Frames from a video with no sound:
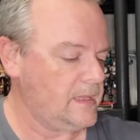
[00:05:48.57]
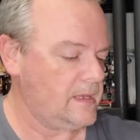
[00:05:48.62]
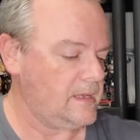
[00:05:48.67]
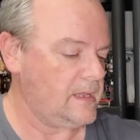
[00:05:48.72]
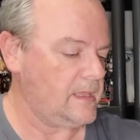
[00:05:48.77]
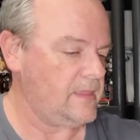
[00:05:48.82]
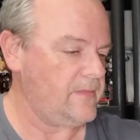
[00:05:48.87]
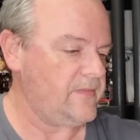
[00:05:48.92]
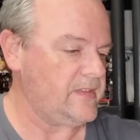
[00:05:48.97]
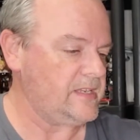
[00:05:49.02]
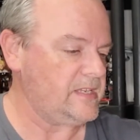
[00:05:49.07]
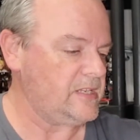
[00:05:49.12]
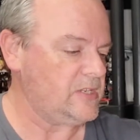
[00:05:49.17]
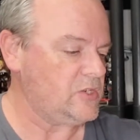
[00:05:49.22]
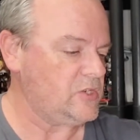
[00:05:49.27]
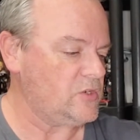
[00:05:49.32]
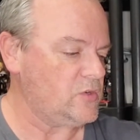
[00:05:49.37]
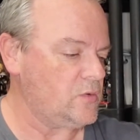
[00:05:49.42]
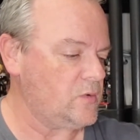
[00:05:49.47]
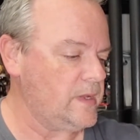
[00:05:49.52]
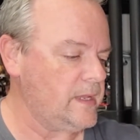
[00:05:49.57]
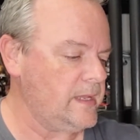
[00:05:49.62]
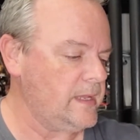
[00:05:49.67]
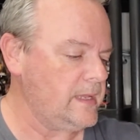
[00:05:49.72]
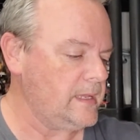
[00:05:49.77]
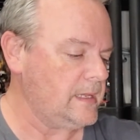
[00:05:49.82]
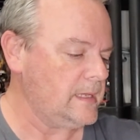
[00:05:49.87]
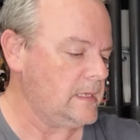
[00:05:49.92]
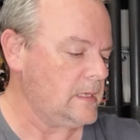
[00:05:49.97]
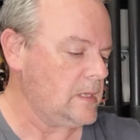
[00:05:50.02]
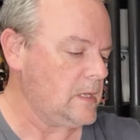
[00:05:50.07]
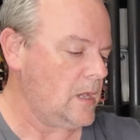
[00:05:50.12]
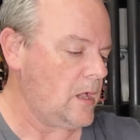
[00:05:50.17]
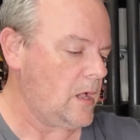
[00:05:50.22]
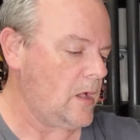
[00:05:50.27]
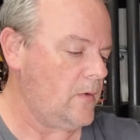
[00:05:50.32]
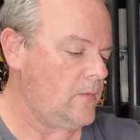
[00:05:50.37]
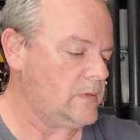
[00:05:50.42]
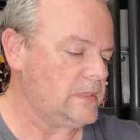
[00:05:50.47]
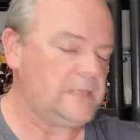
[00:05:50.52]
Another vintage toy.
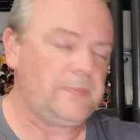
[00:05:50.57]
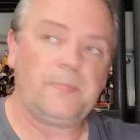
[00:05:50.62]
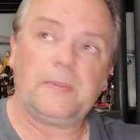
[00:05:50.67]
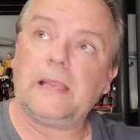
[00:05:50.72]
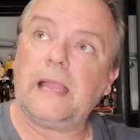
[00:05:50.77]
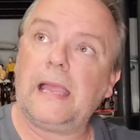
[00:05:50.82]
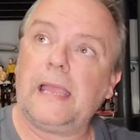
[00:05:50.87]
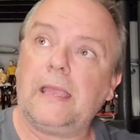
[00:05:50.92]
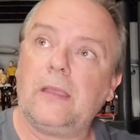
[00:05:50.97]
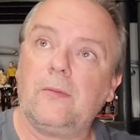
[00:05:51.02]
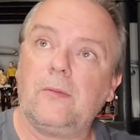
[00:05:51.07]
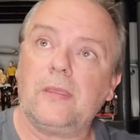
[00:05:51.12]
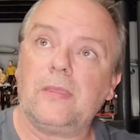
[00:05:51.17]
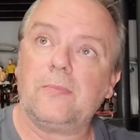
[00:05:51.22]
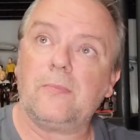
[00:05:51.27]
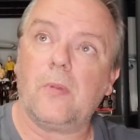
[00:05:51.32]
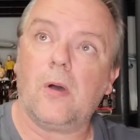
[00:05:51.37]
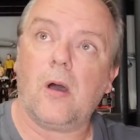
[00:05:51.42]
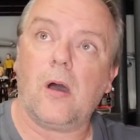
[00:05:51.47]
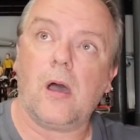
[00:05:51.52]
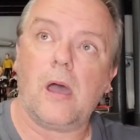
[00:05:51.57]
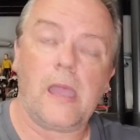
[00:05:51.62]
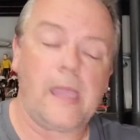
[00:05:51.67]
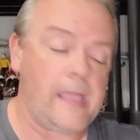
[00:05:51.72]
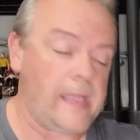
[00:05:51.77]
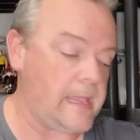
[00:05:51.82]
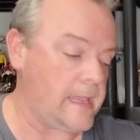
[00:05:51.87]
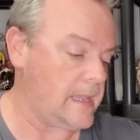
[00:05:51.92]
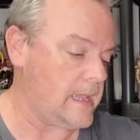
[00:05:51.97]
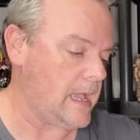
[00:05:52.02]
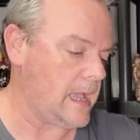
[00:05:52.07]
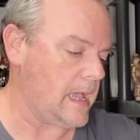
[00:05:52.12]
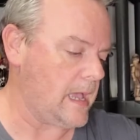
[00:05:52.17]
I was playing with my